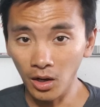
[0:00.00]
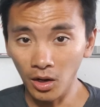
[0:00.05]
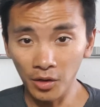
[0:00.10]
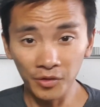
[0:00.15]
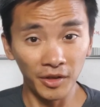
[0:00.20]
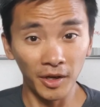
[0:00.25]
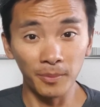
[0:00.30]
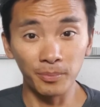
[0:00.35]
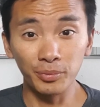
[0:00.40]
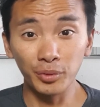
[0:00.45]
Are
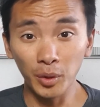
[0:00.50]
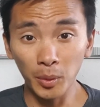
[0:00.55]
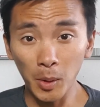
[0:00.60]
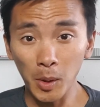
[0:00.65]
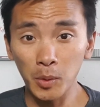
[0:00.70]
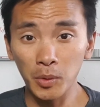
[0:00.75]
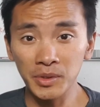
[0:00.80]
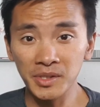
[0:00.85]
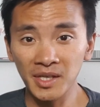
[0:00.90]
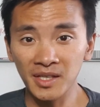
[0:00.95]
there
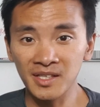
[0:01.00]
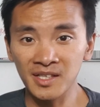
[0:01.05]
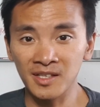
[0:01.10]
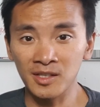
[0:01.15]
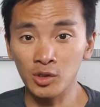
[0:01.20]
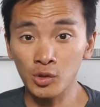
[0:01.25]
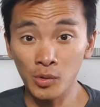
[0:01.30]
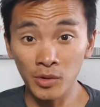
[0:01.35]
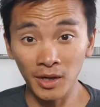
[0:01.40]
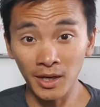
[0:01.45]
prerequisites
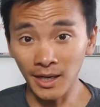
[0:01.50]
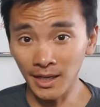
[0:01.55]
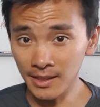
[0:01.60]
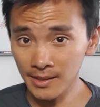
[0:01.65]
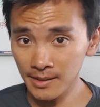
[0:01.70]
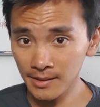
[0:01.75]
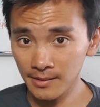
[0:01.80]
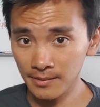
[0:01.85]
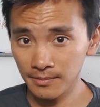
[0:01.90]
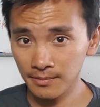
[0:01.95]
to the class?